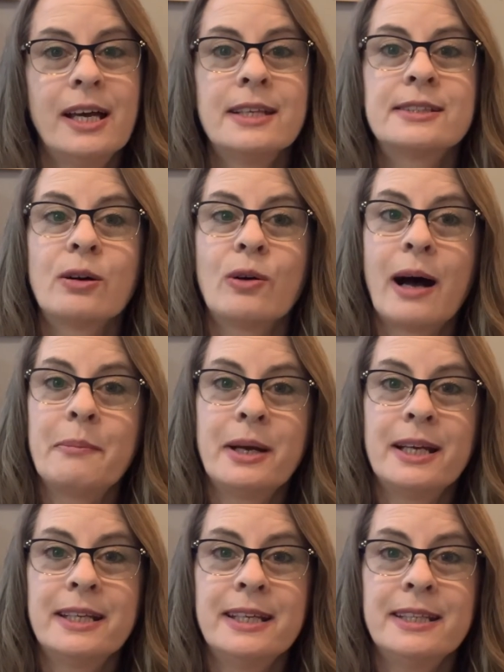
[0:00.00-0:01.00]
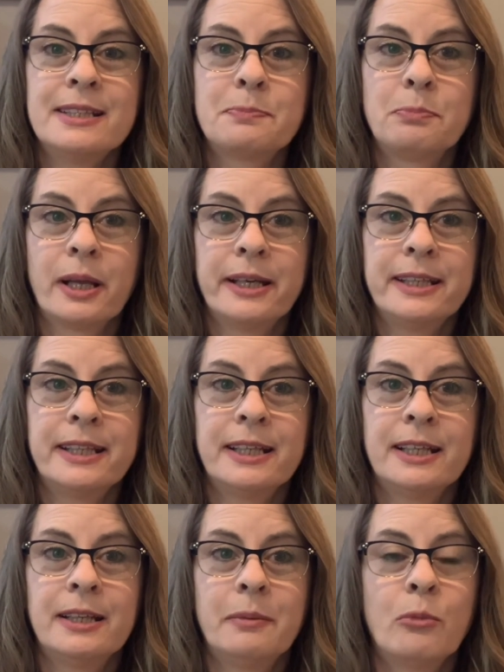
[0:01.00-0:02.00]
So I made his
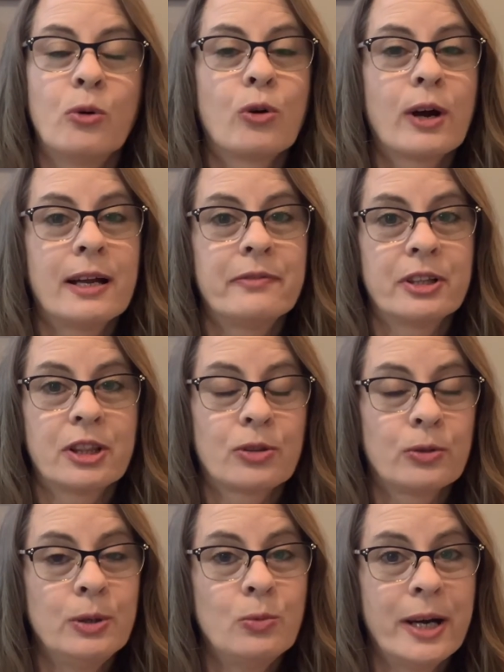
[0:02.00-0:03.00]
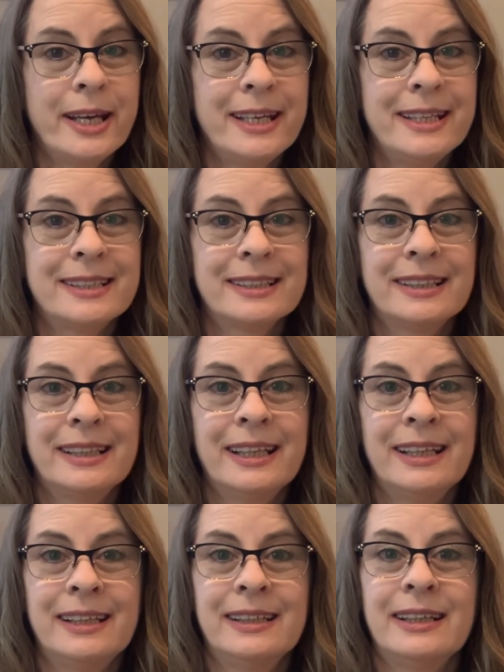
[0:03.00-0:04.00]
blanket more out of a three weight.
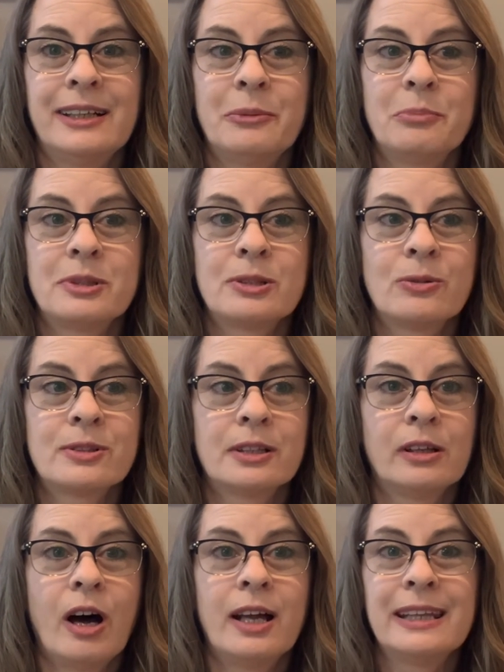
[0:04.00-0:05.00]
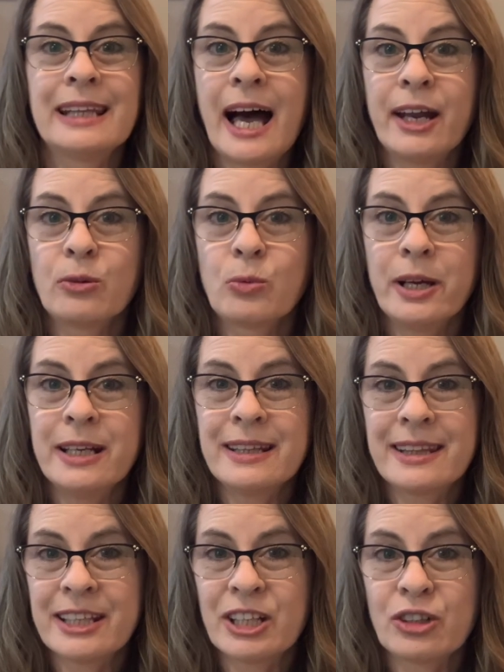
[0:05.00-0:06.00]
And um, so it's a lot lighter weight
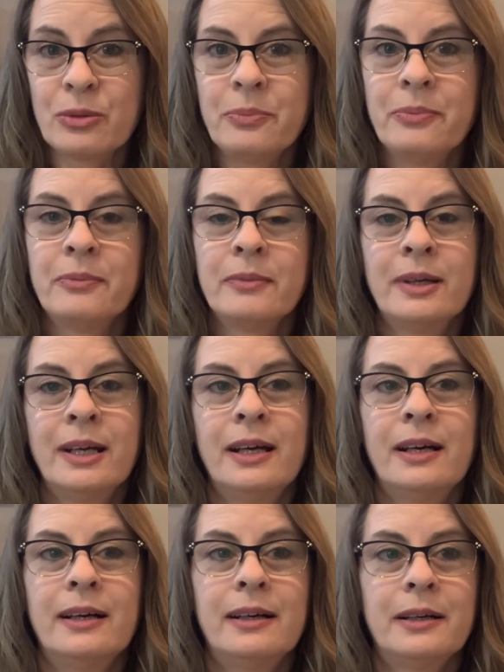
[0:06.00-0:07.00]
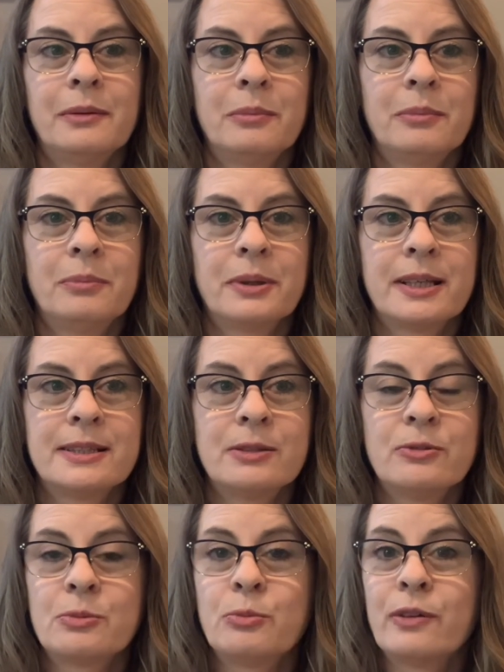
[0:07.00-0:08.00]
and thinner um, because he
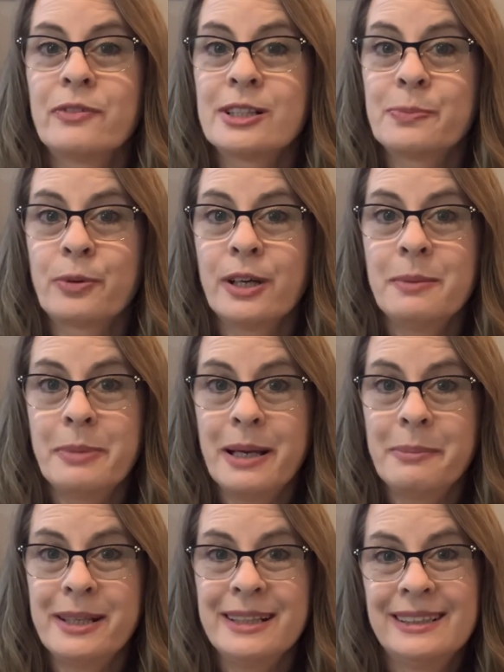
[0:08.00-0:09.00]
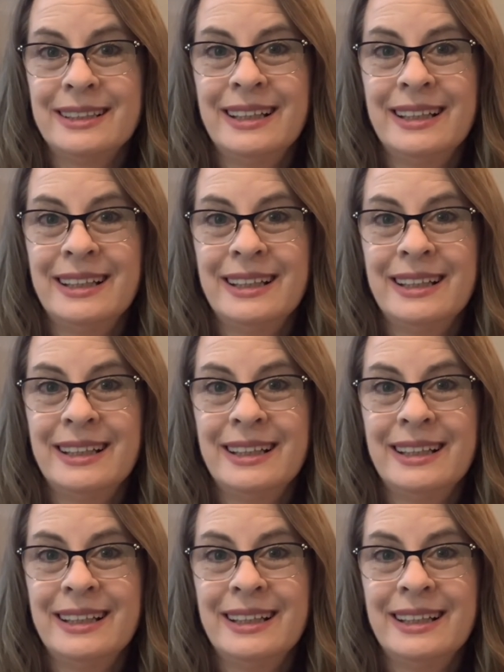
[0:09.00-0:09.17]
was more of a spring baby.